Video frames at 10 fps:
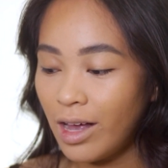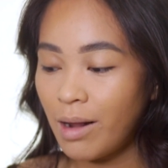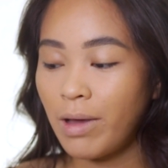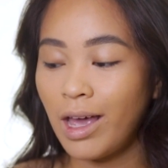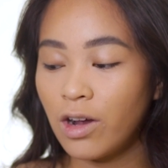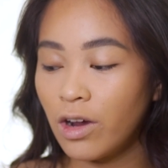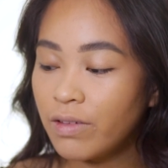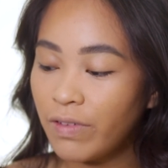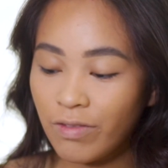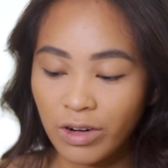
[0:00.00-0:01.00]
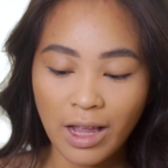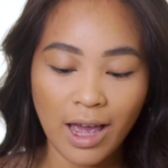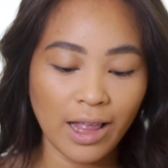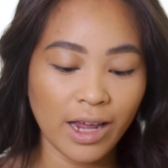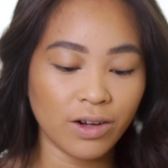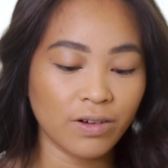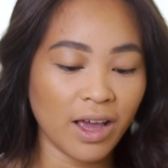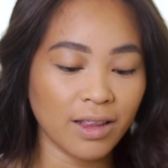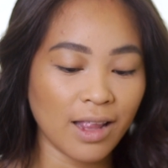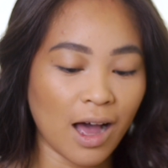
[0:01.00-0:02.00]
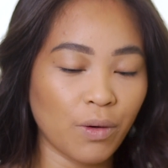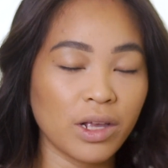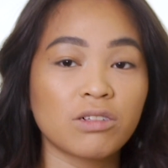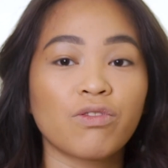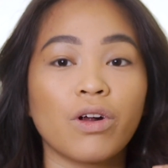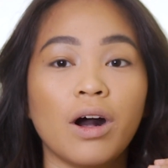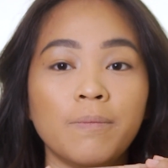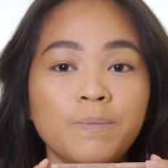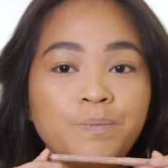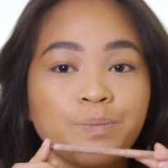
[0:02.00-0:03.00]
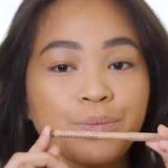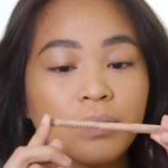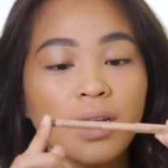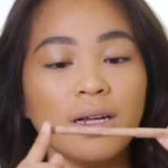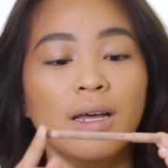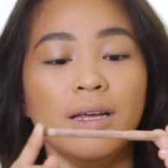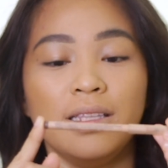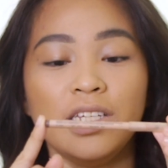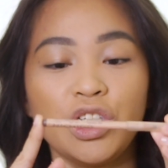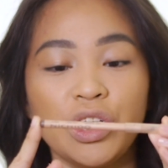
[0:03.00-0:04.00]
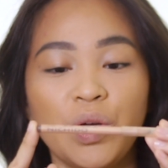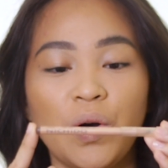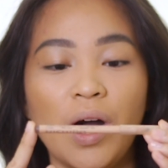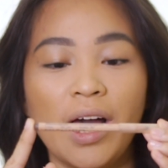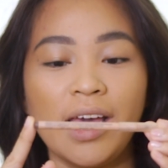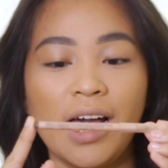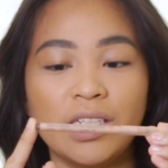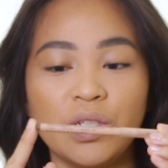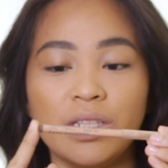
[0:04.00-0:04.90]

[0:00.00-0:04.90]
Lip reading: and my current favorite eyeliner right now is from Nichido, ayan.